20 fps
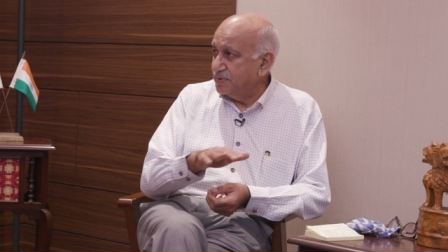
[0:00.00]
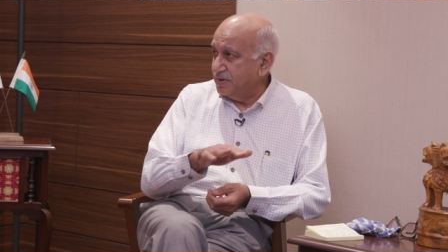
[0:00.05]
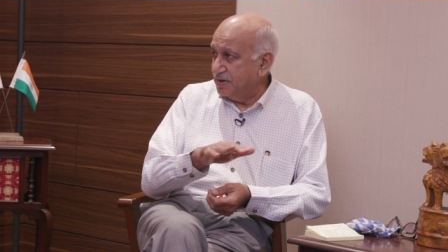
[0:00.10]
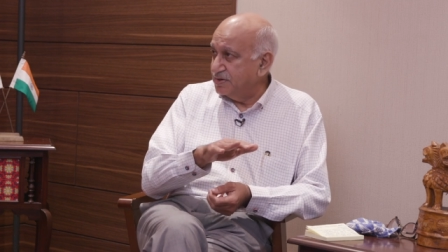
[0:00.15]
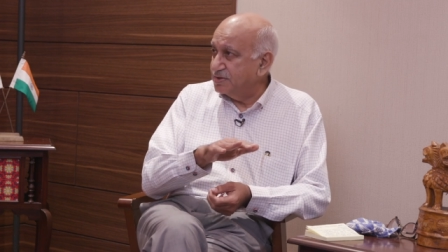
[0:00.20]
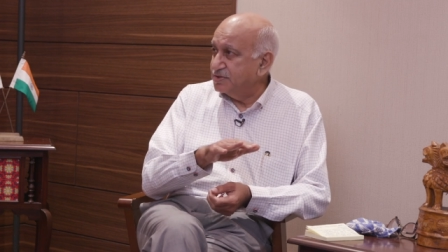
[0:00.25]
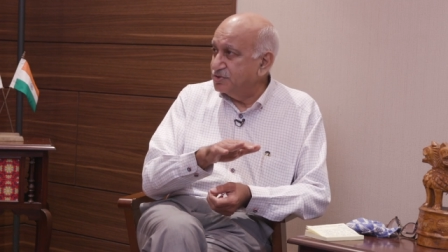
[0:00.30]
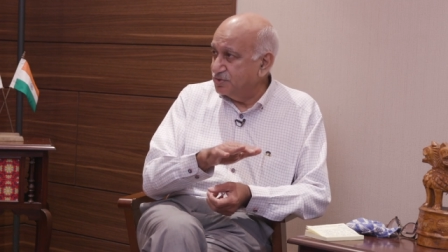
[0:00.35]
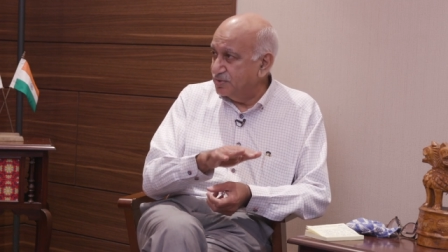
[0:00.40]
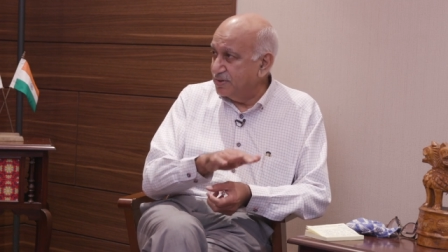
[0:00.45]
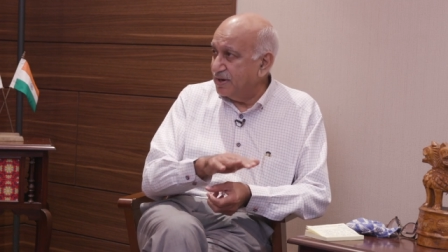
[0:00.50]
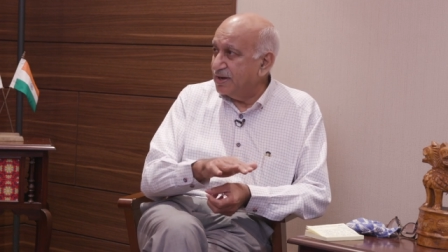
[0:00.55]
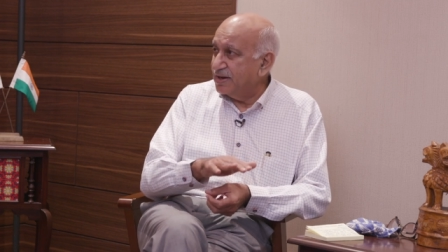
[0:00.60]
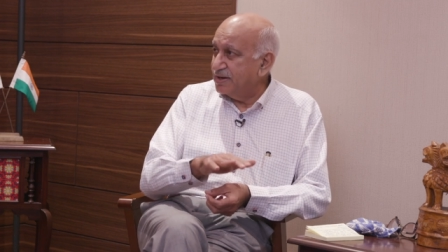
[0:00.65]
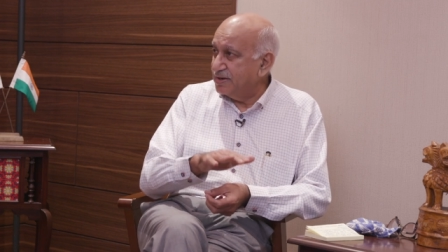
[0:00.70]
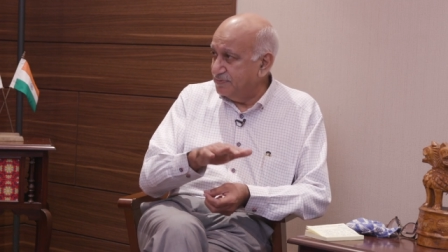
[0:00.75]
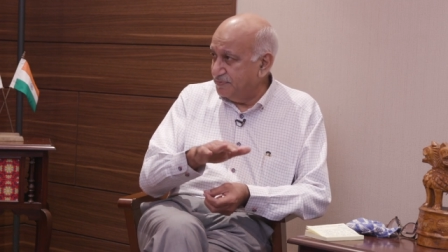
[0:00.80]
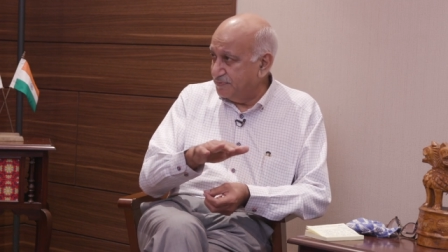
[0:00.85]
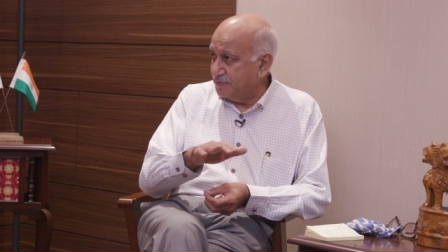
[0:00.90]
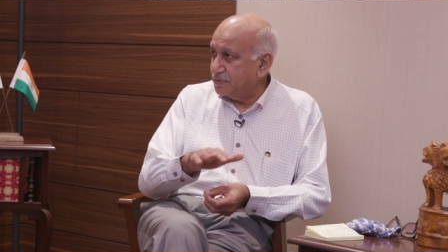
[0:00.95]
in
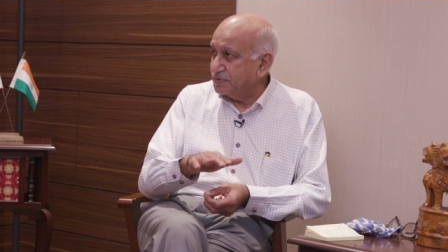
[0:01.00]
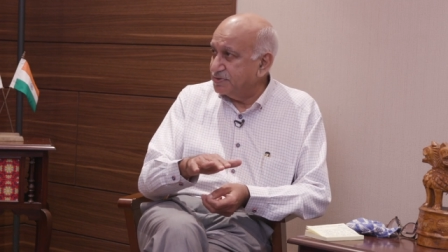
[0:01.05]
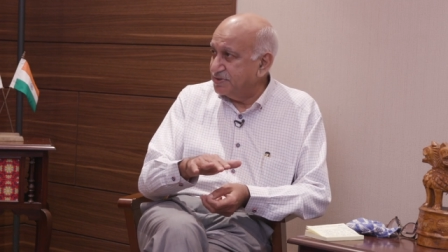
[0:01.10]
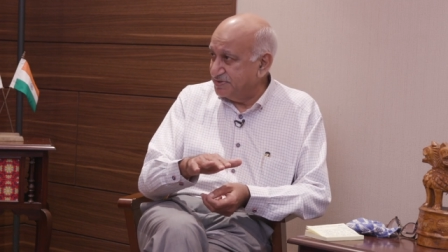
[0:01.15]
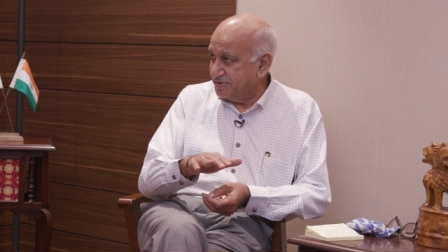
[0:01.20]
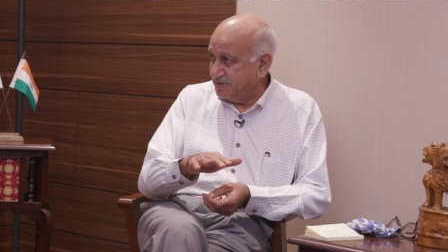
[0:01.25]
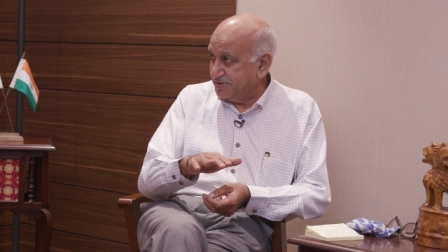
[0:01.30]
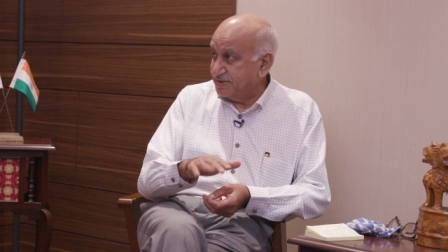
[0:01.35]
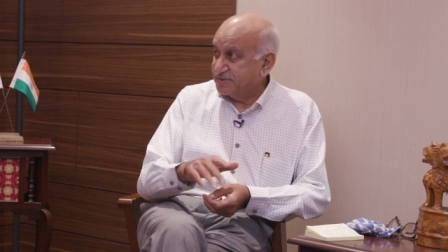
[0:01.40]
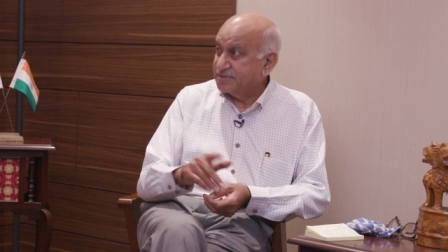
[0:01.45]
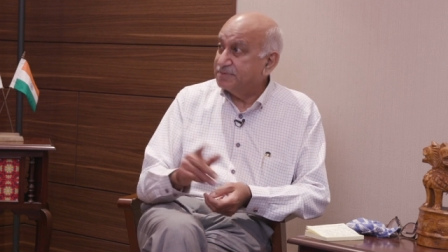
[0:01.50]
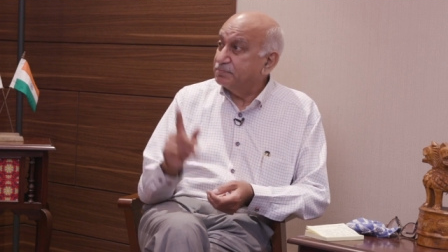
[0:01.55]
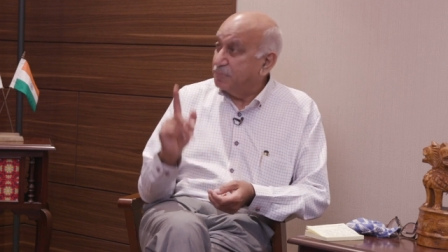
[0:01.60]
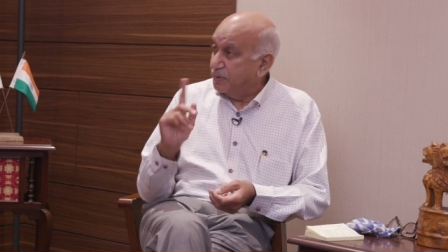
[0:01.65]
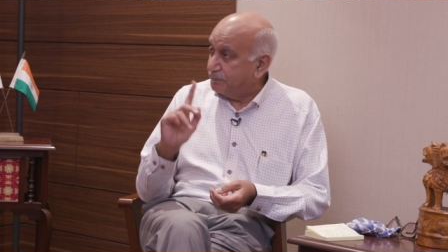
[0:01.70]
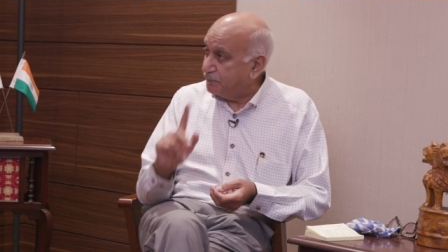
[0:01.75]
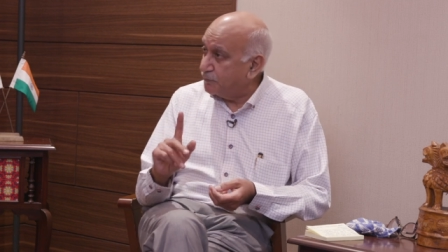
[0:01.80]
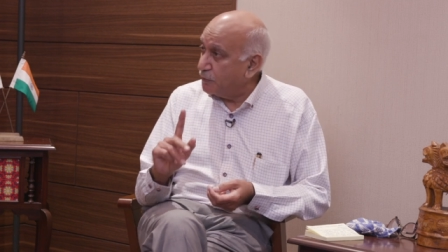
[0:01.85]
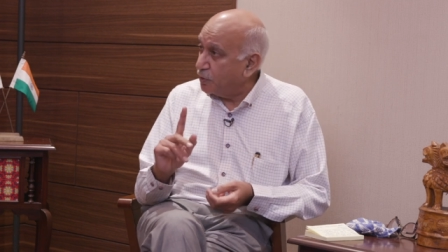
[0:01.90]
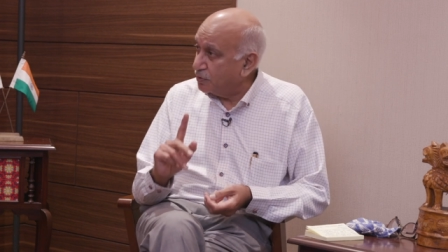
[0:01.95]
July 46,
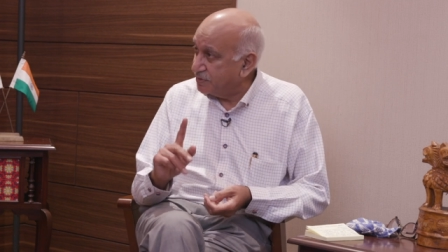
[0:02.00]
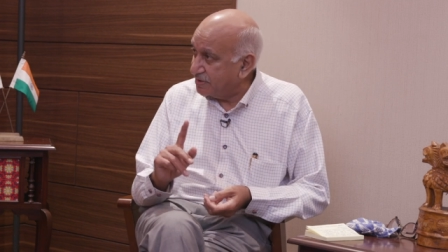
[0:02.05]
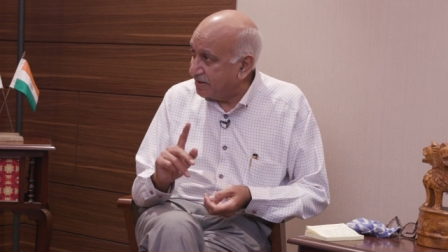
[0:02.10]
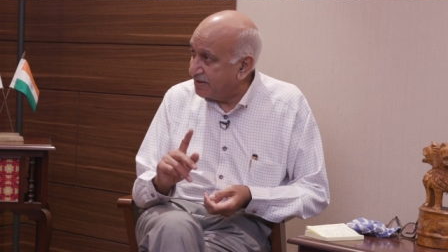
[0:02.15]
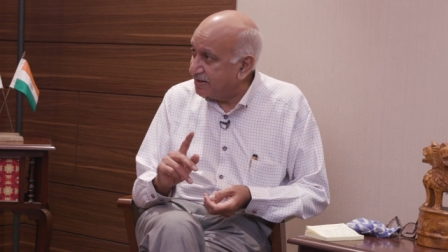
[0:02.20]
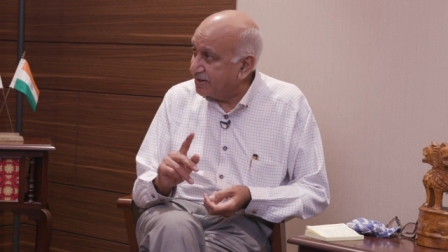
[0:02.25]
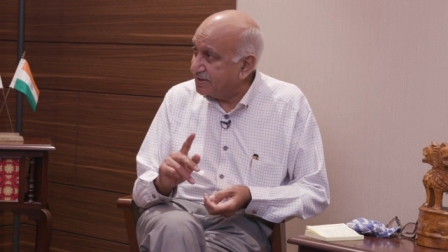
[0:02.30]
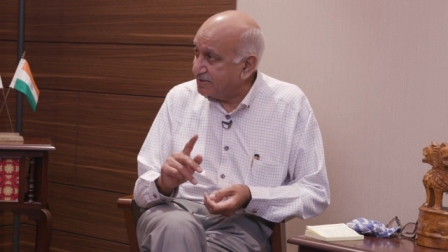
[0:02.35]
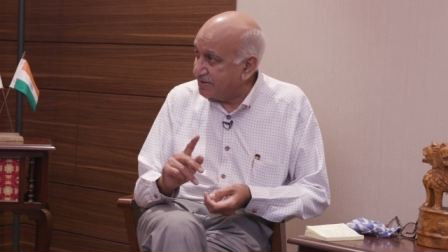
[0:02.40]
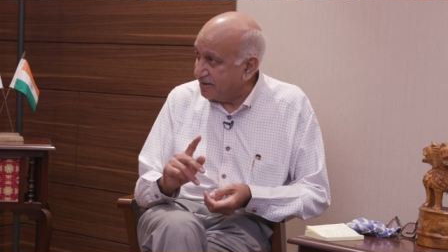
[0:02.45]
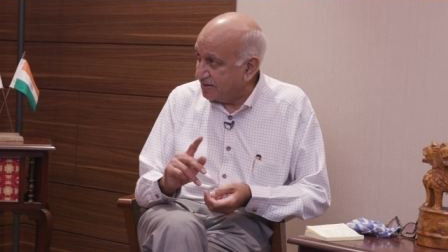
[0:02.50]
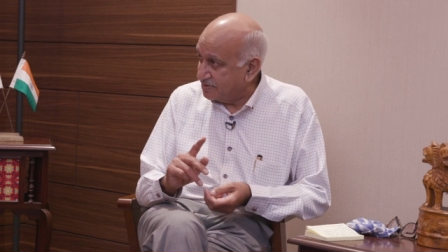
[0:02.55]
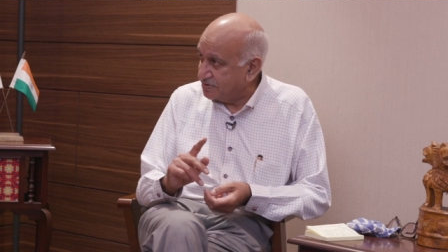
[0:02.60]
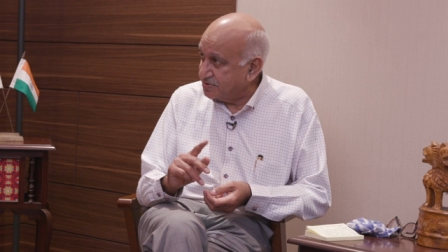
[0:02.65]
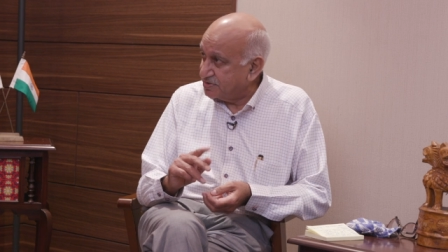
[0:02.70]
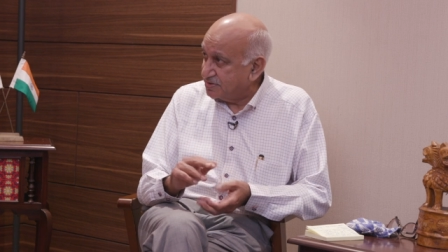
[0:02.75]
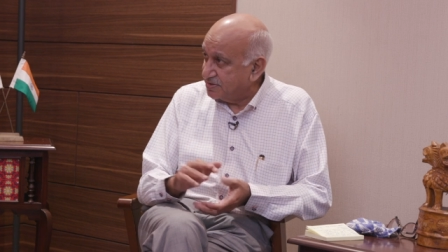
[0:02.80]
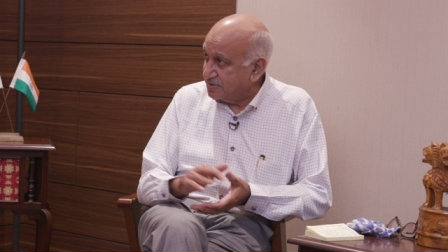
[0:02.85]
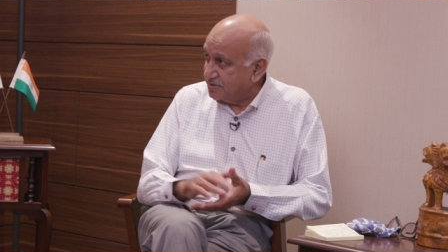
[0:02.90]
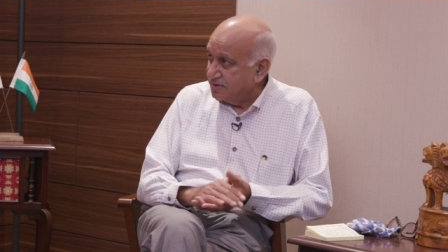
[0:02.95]
before direct
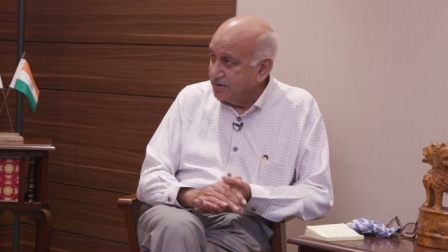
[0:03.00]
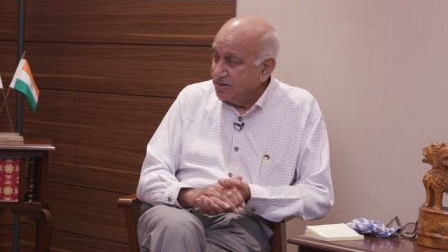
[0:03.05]
action,